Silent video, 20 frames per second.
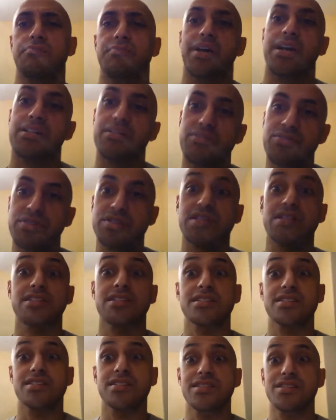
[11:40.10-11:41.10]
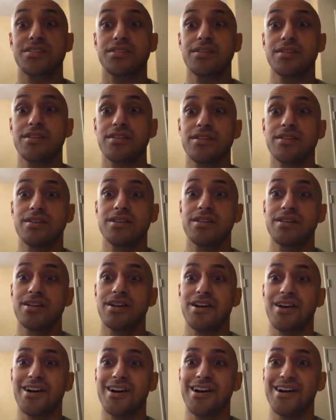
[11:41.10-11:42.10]
bad news is
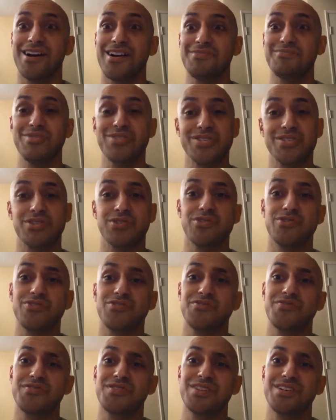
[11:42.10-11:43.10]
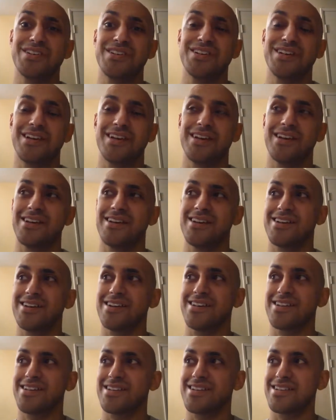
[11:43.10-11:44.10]
I misgrooved
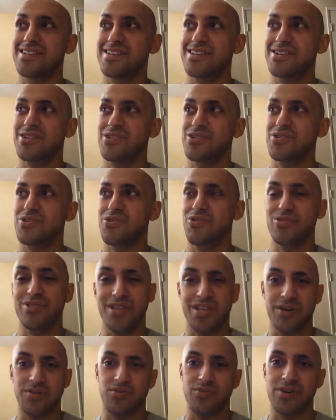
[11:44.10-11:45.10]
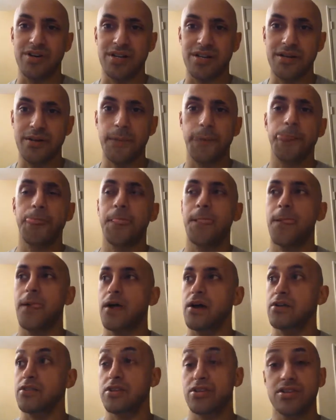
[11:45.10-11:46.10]
and only hit one.
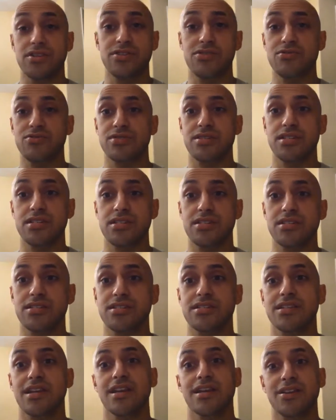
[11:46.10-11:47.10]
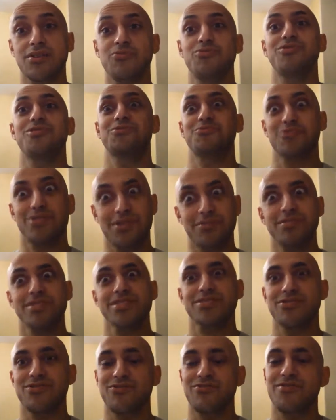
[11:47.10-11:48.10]
Uh, the good news is I hit one with a
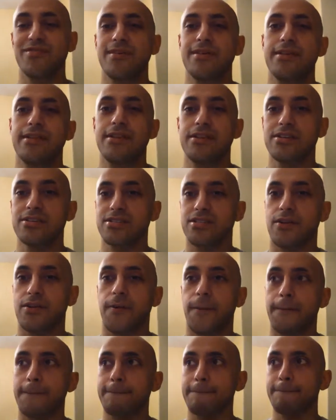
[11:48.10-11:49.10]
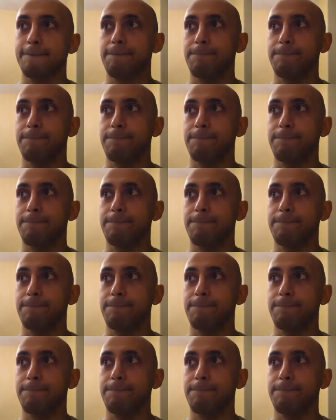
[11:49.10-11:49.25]
misgroove. So